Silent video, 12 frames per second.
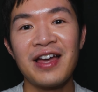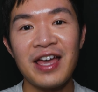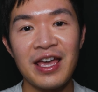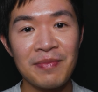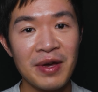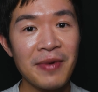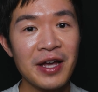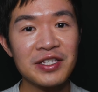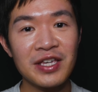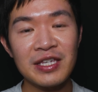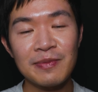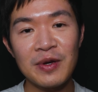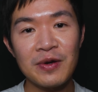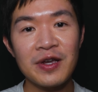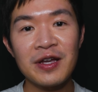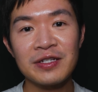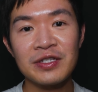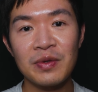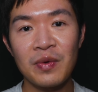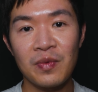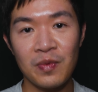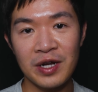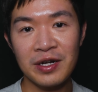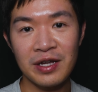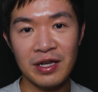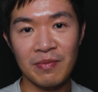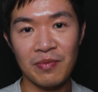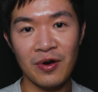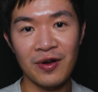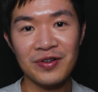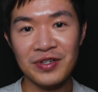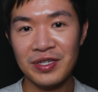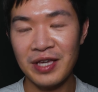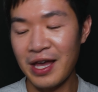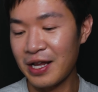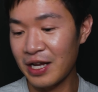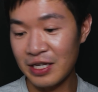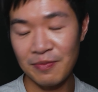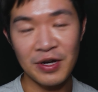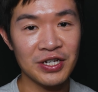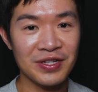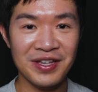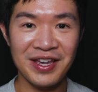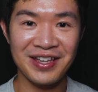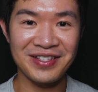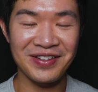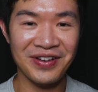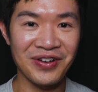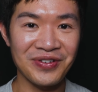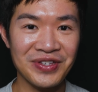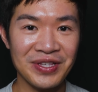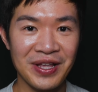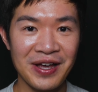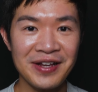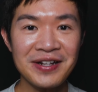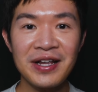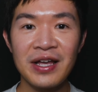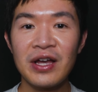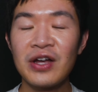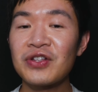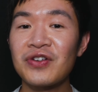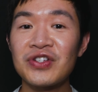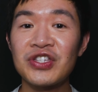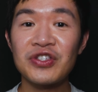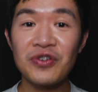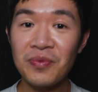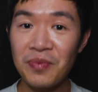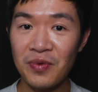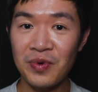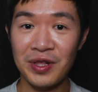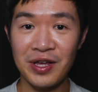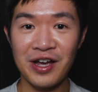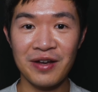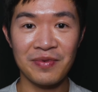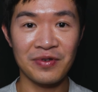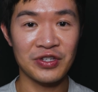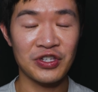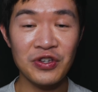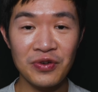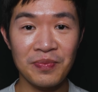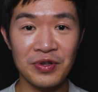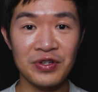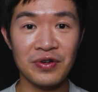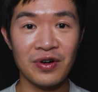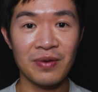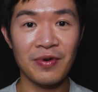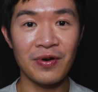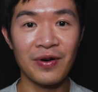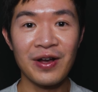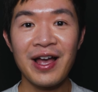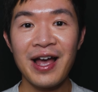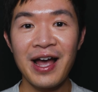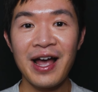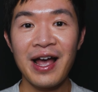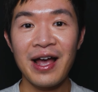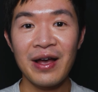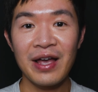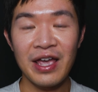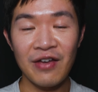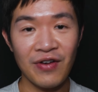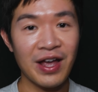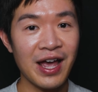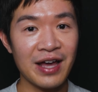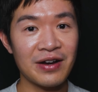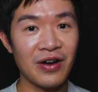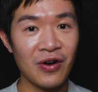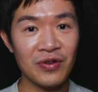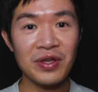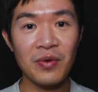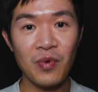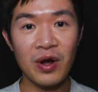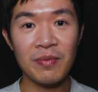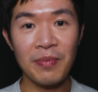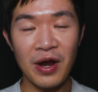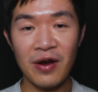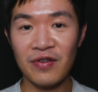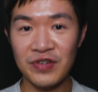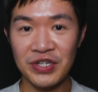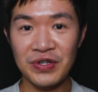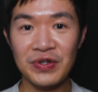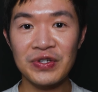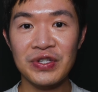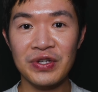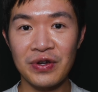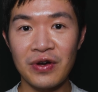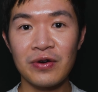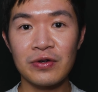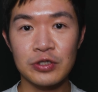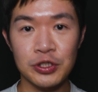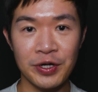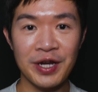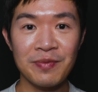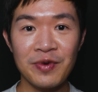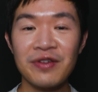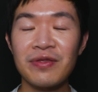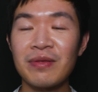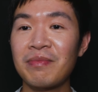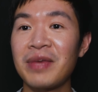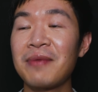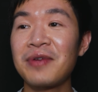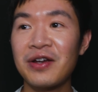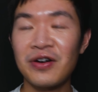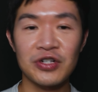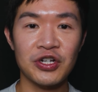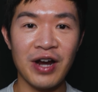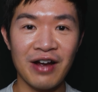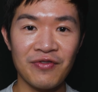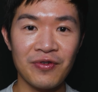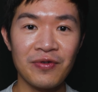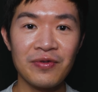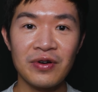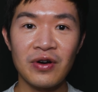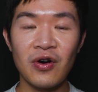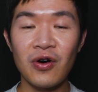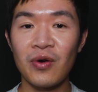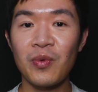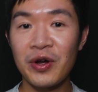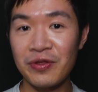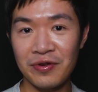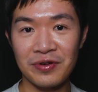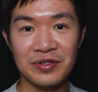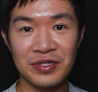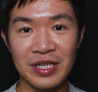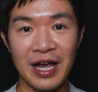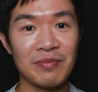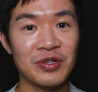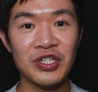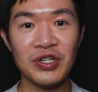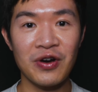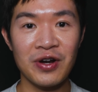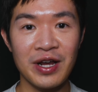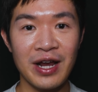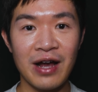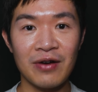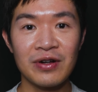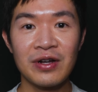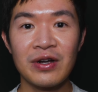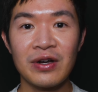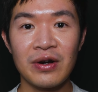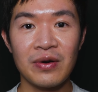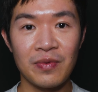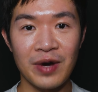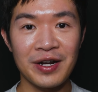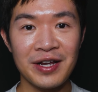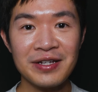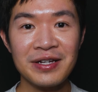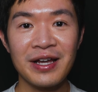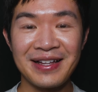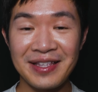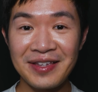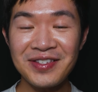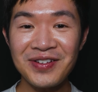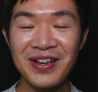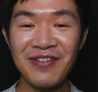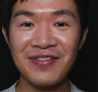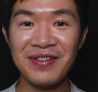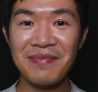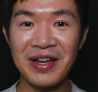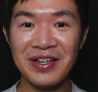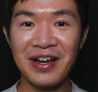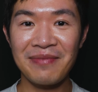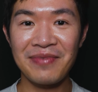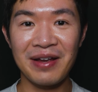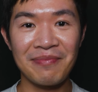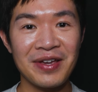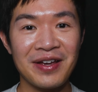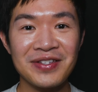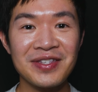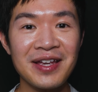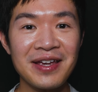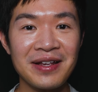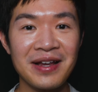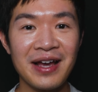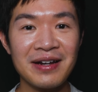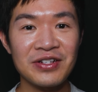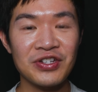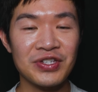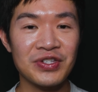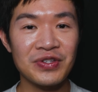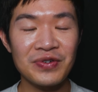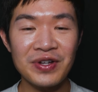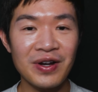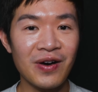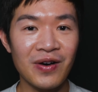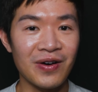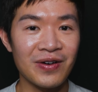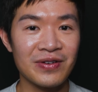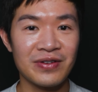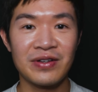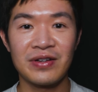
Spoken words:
In my past experience running in Brooks, and especially in the Ghost line, they're super reliable, super durable. If I had only one pair of shoes to go train with, maybe go travel, or whether it's I'm just starting out running, these are definitely my top pick because they can kind of just do it all.